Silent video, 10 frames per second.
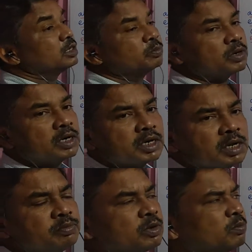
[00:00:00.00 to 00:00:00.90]
different
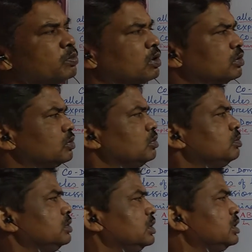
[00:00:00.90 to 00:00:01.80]
types of blood
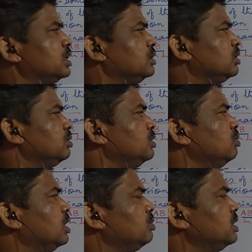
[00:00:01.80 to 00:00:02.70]
group in case of
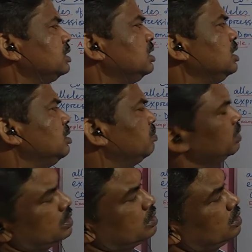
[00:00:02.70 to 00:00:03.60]
human being,
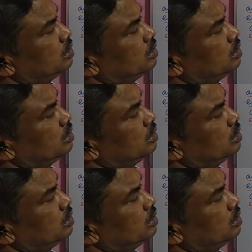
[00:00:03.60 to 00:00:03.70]
but